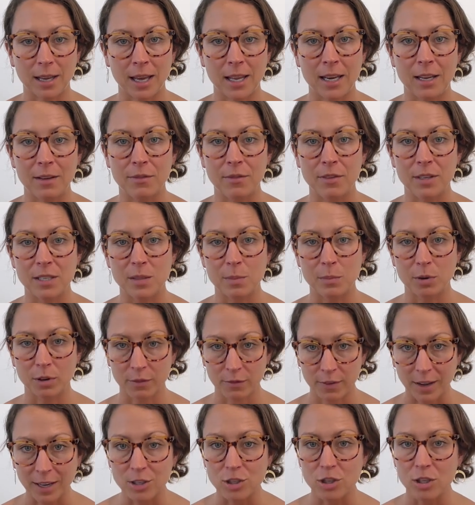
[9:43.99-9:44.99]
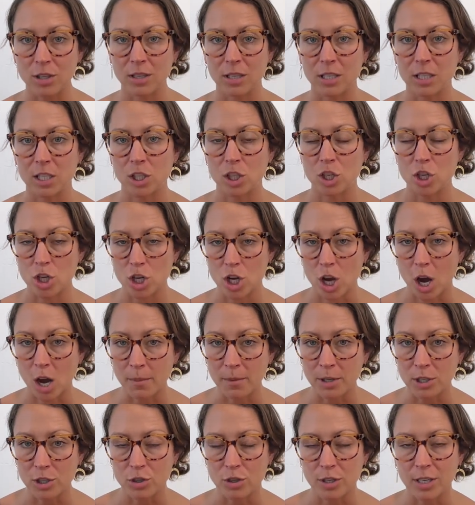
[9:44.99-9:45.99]
And if this perfection and this
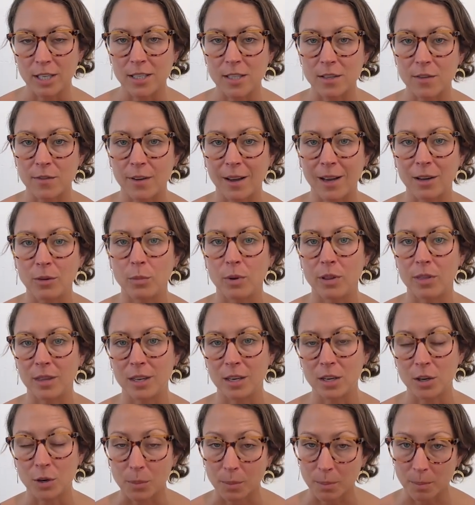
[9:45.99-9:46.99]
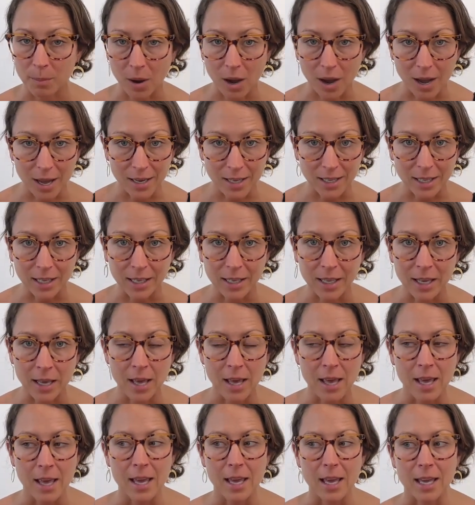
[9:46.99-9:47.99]
geometry is found within your body,
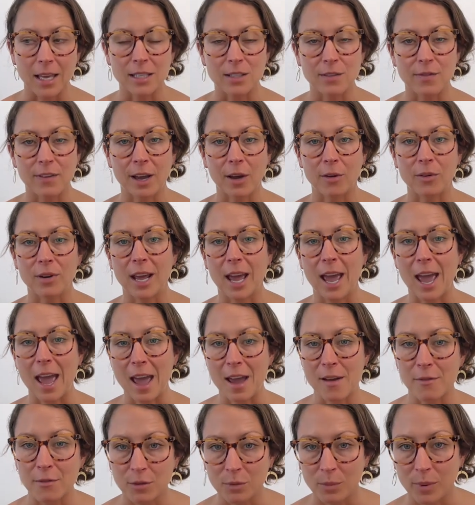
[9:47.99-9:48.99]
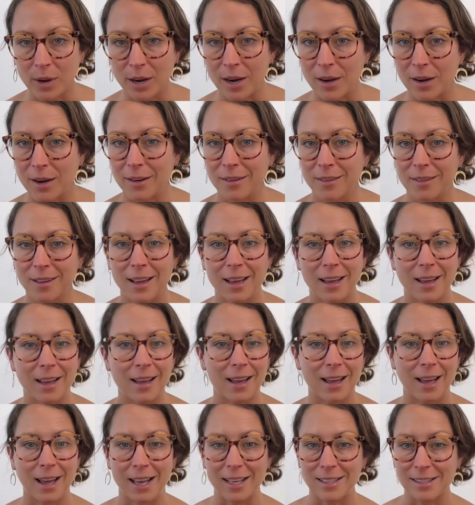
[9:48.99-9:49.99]
it's found everywhere
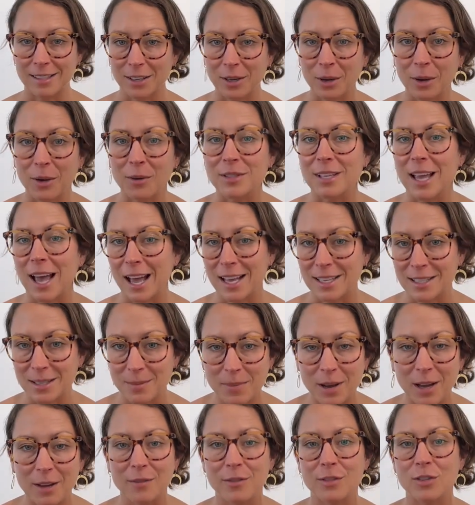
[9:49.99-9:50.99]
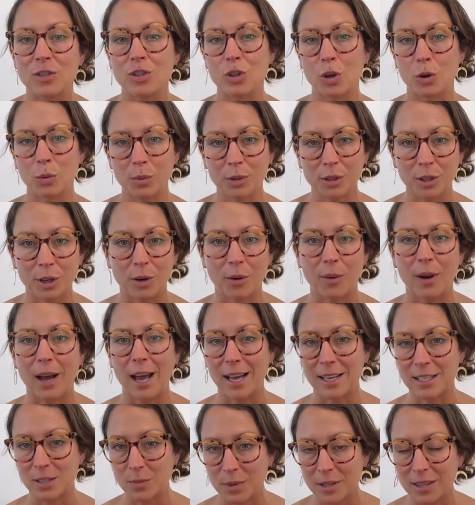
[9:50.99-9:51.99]
as it goes, as above, so below,
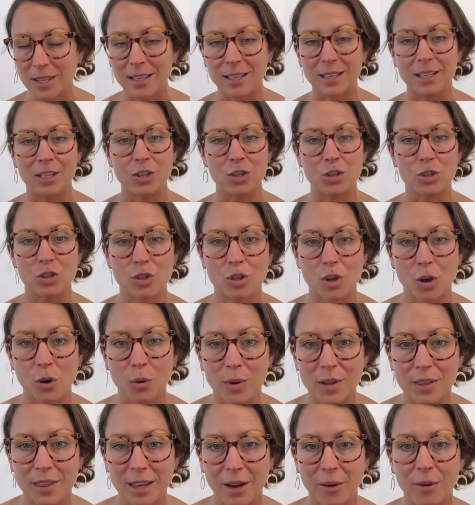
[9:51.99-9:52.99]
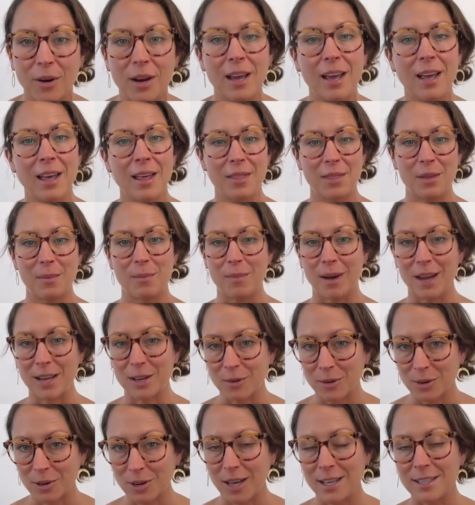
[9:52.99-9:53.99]
as within, so without. The
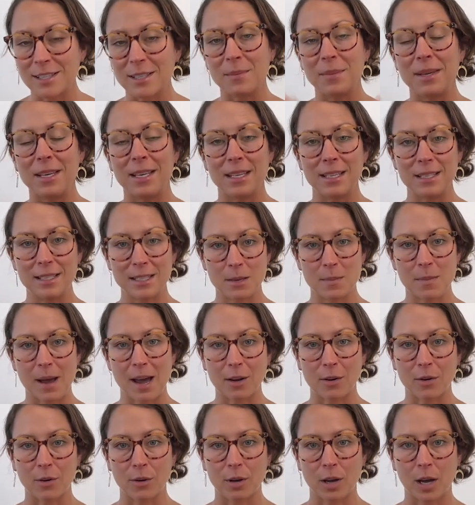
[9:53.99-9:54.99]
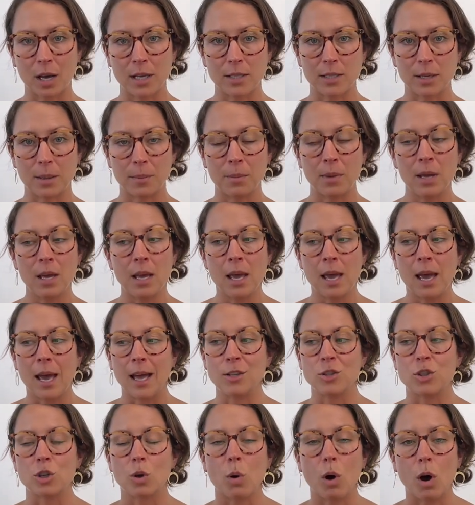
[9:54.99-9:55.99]
microcosm is the macrocosm.
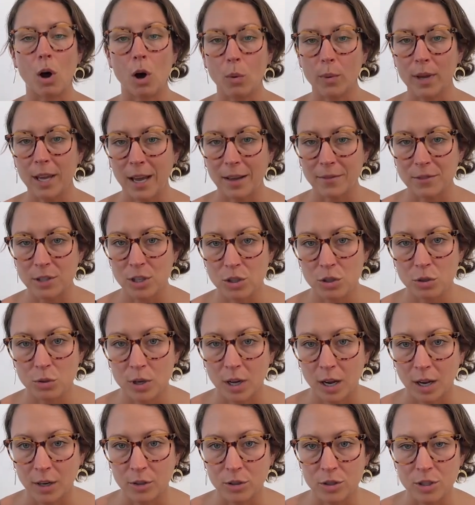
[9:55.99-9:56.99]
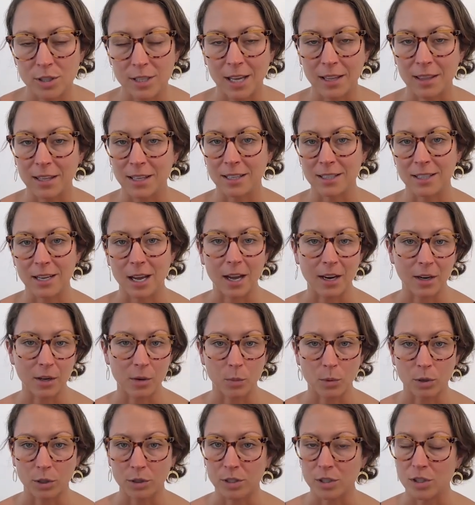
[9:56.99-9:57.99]
And so all we have to do to understand the
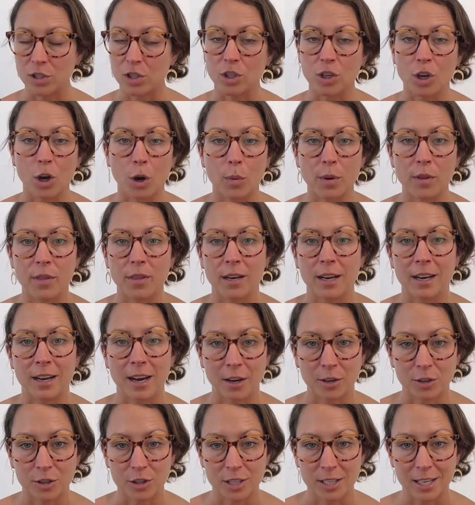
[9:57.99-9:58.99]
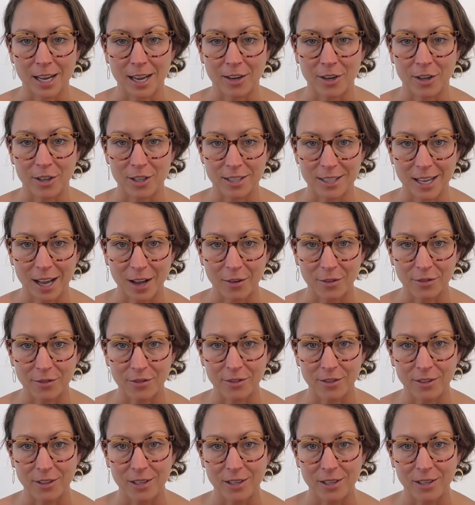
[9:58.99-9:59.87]
entire world is to go within and understand ourselves.